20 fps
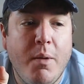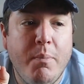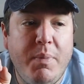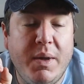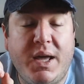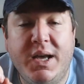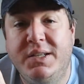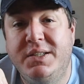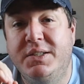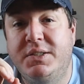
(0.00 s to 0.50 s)

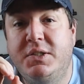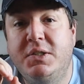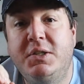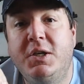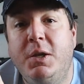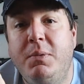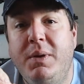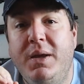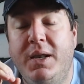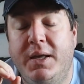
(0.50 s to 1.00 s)
because this is
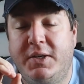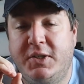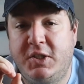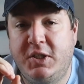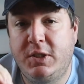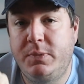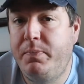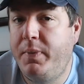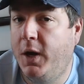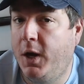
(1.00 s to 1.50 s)
going to be an
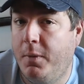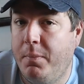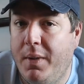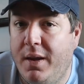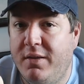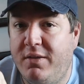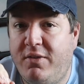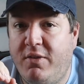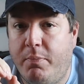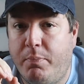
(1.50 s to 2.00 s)

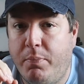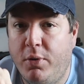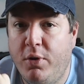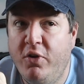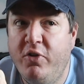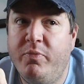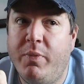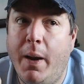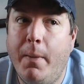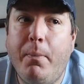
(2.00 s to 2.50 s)
experiment to
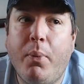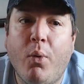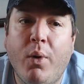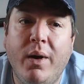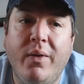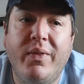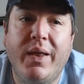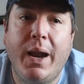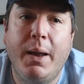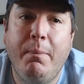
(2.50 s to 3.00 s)
prove my
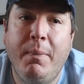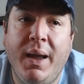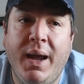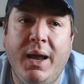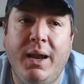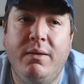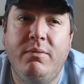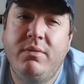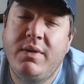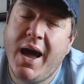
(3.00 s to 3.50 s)
point that I
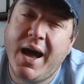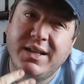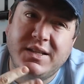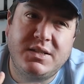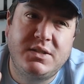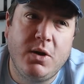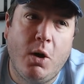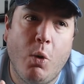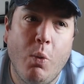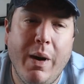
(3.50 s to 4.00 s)
made not
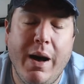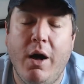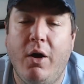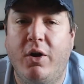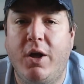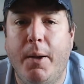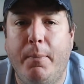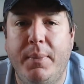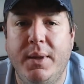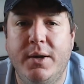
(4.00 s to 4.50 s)
so well
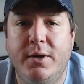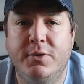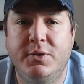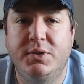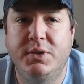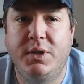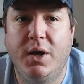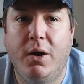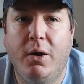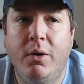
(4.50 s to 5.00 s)
a couple
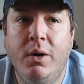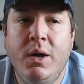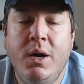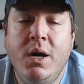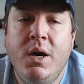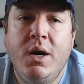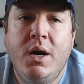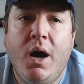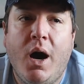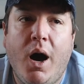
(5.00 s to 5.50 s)
years ago
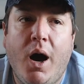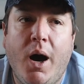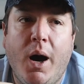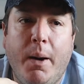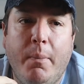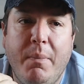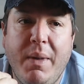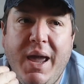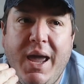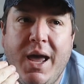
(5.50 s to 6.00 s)

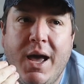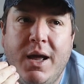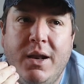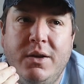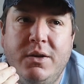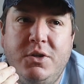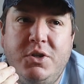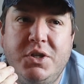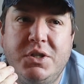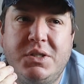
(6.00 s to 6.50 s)
um,
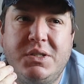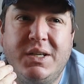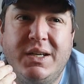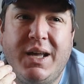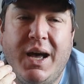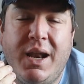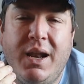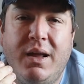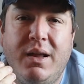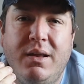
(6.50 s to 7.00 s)
and just to
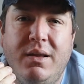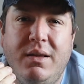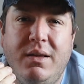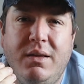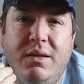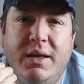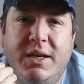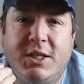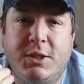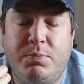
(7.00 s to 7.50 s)
kind
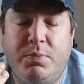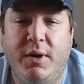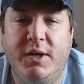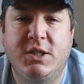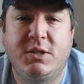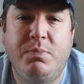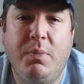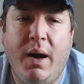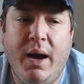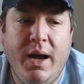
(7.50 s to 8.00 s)
of
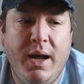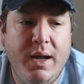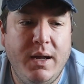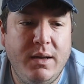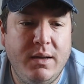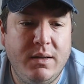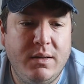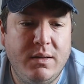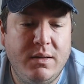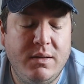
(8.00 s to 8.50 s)
express
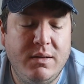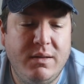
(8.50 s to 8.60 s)
my